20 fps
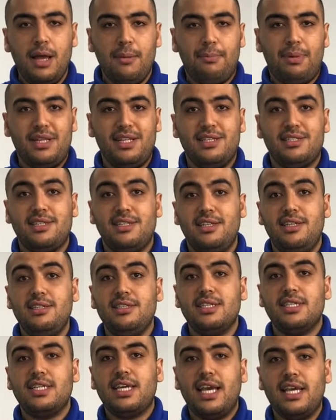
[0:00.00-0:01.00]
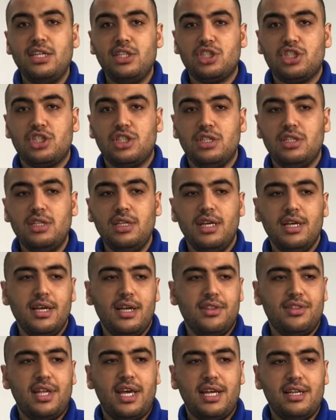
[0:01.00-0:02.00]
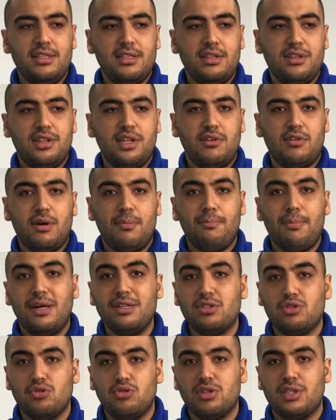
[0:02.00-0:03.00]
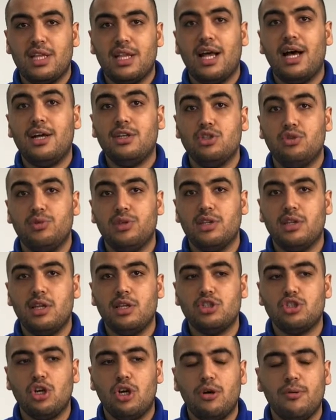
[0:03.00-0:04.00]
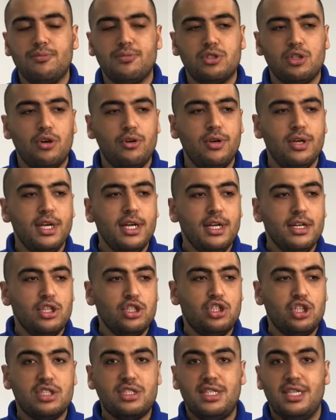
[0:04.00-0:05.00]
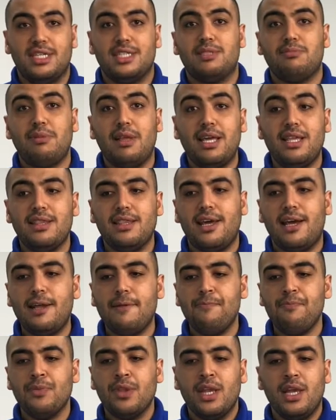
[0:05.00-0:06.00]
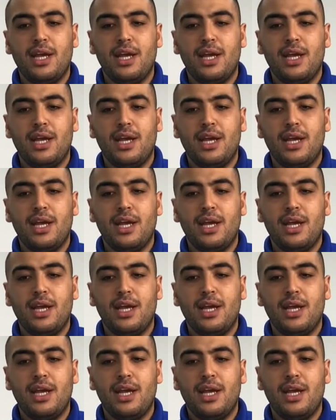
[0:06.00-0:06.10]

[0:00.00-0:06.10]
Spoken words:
but it's an indication that there are muscles that aren't doing their job. So just to explain that,